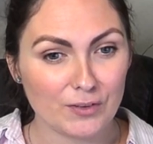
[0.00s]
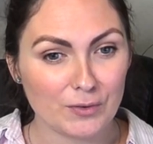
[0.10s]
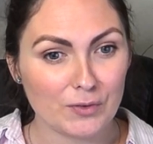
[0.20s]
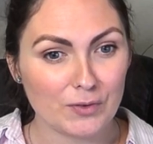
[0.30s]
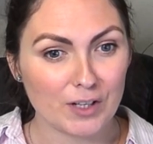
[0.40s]

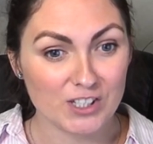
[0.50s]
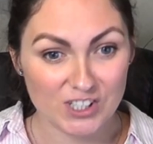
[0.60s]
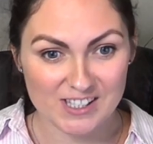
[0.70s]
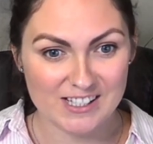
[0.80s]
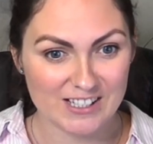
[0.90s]
you're
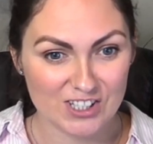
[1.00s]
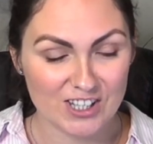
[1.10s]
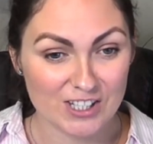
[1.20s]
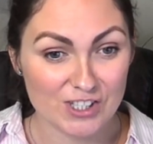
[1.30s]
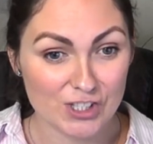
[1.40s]
adjusting
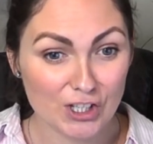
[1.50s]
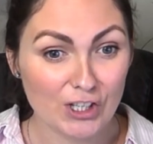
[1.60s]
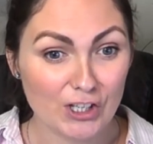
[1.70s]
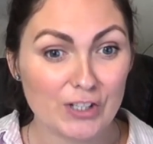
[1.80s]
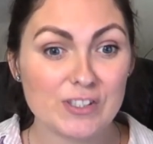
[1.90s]
to this
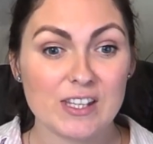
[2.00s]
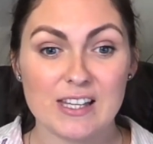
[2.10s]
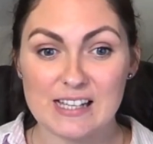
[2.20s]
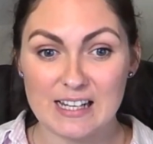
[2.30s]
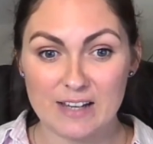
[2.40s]
too. So
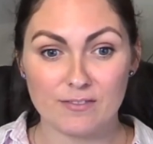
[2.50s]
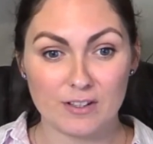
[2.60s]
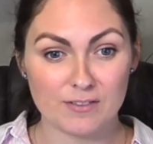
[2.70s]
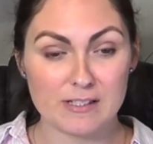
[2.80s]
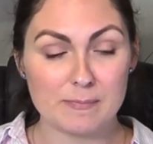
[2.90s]
there's a
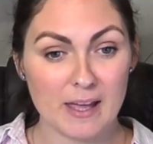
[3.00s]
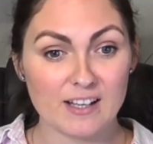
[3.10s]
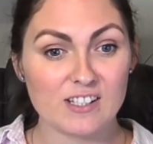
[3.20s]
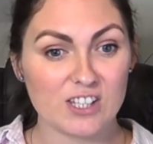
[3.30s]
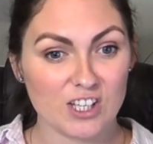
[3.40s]
level of
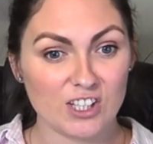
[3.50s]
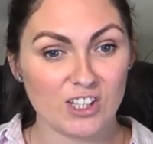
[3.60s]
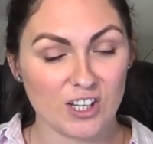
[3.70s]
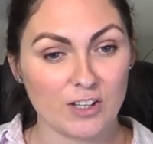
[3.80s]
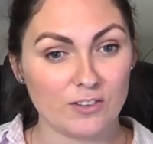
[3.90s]
respect that,
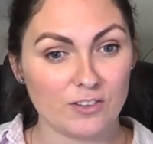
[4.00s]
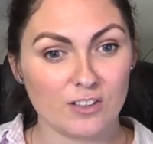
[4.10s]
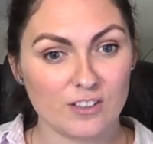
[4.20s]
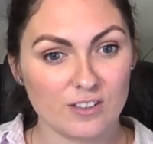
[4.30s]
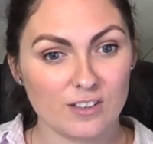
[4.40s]

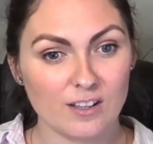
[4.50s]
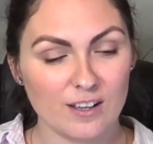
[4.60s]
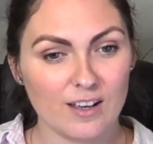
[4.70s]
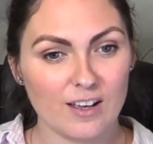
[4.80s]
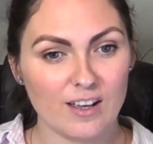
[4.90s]

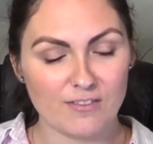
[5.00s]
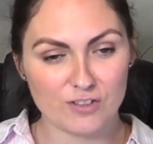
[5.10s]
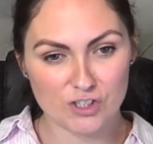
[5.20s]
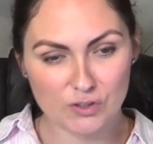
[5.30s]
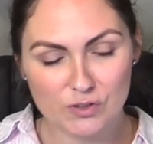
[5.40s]

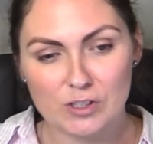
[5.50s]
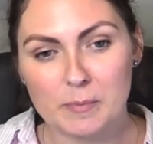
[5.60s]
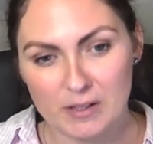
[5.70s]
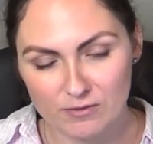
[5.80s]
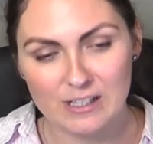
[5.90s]
if children
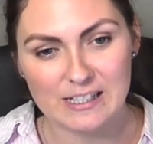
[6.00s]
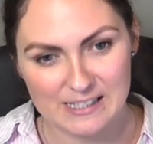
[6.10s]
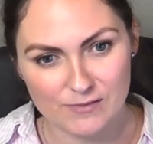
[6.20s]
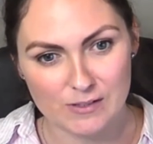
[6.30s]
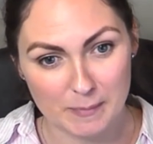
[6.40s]
are being really
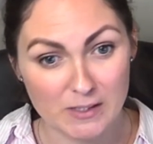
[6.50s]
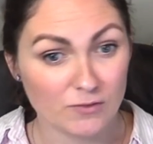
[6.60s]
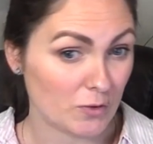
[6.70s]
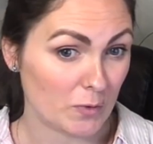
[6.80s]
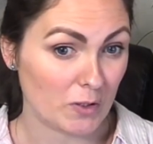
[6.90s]

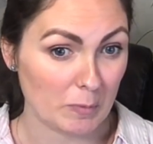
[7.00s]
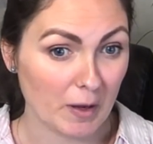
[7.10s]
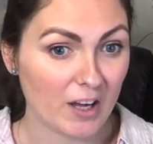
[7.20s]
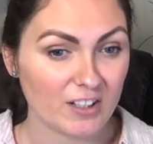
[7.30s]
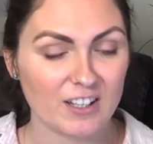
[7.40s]
disrespectful to a new
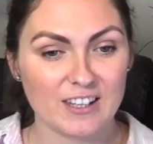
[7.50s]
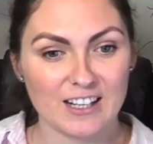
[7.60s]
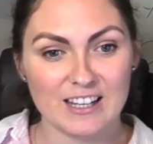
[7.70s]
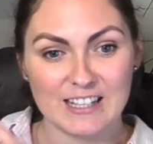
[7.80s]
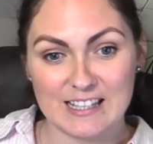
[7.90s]
partner,
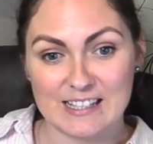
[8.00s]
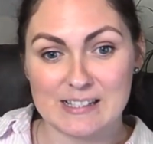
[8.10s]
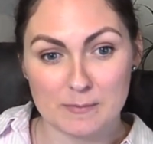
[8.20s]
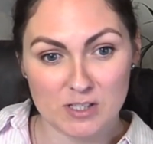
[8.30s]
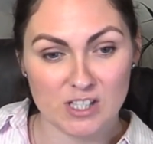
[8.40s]
then I think
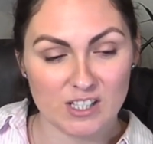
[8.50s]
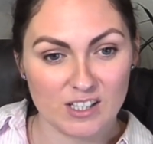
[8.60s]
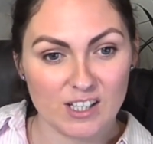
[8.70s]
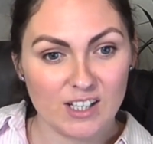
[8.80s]
it's up to